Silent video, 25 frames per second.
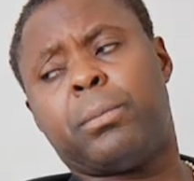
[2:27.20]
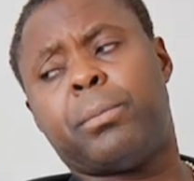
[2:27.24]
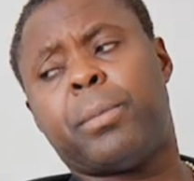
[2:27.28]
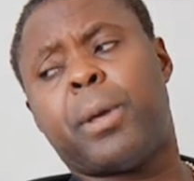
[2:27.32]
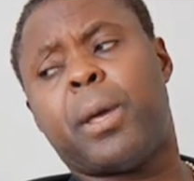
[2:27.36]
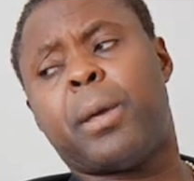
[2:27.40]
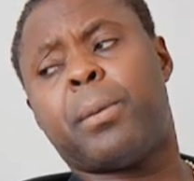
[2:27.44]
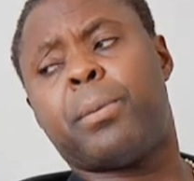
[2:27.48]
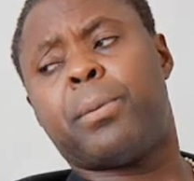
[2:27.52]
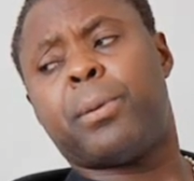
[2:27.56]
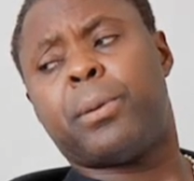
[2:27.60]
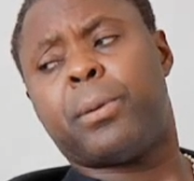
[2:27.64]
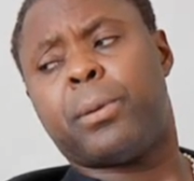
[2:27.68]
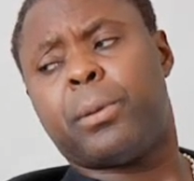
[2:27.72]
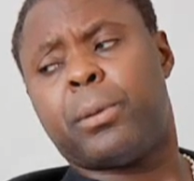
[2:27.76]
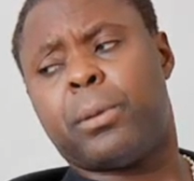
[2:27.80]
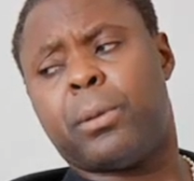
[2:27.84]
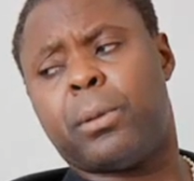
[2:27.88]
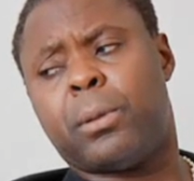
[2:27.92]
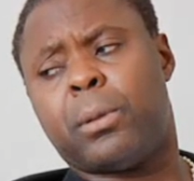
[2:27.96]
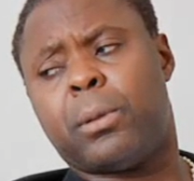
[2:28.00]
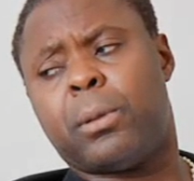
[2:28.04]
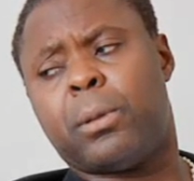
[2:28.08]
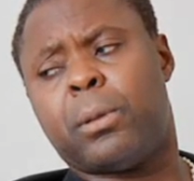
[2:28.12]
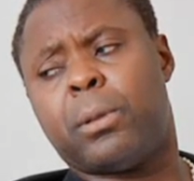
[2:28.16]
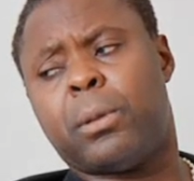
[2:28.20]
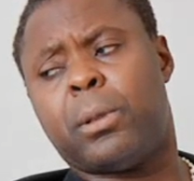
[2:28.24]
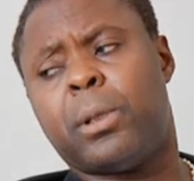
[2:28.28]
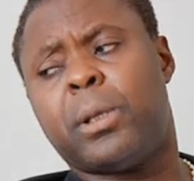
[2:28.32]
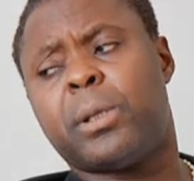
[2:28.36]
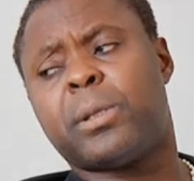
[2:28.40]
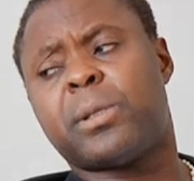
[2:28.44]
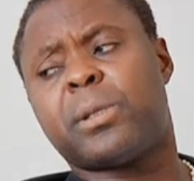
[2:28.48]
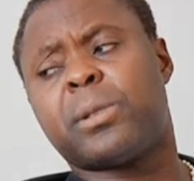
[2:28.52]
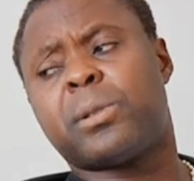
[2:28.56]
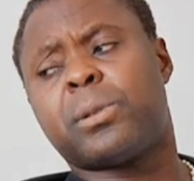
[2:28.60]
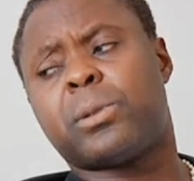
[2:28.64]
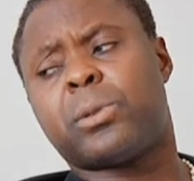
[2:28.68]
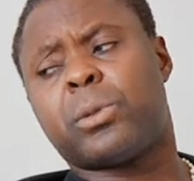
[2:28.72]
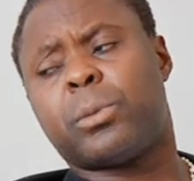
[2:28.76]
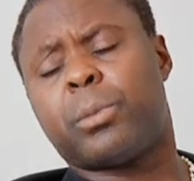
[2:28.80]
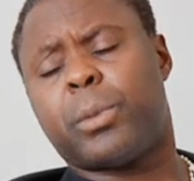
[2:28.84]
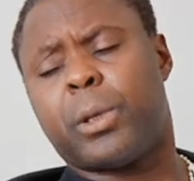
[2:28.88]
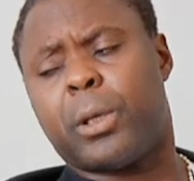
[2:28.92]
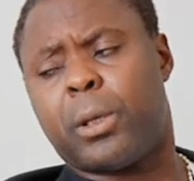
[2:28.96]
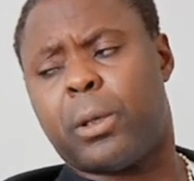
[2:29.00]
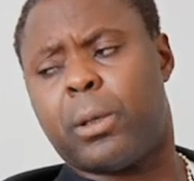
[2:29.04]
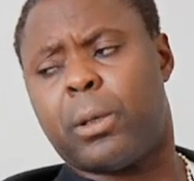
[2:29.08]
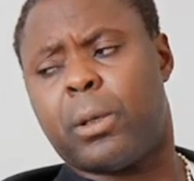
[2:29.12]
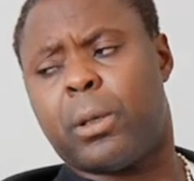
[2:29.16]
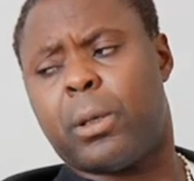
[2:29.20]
Babe, listen to me.